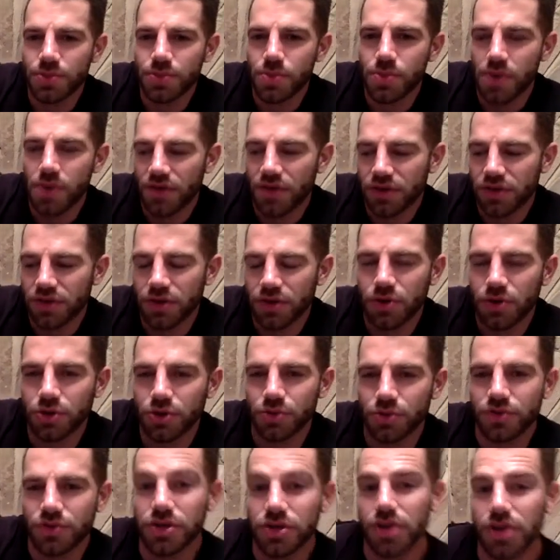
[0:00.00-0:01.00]
we might have to do, because
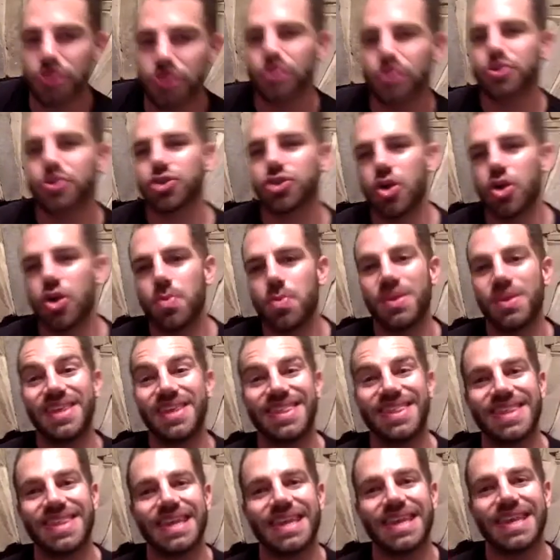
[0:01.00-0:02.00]
we've touched on so many
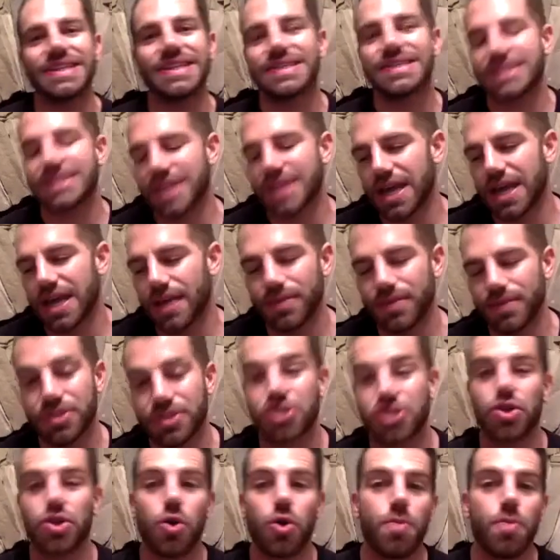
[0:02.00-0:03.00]
things,
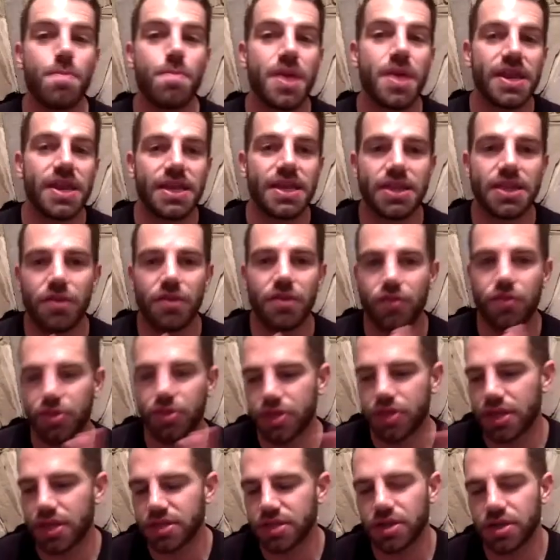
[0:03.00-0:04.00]
so many different
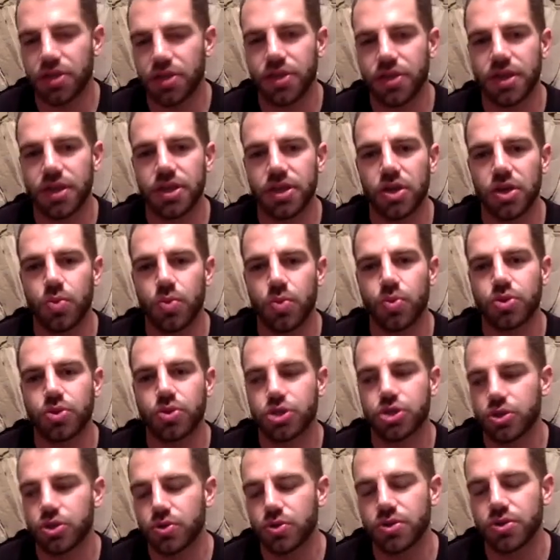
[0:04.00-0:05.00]
things that I think, you know, we'll
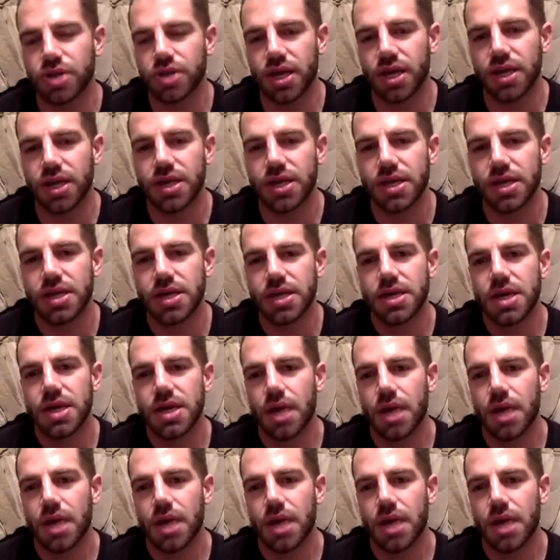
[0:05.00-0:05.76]
choose a a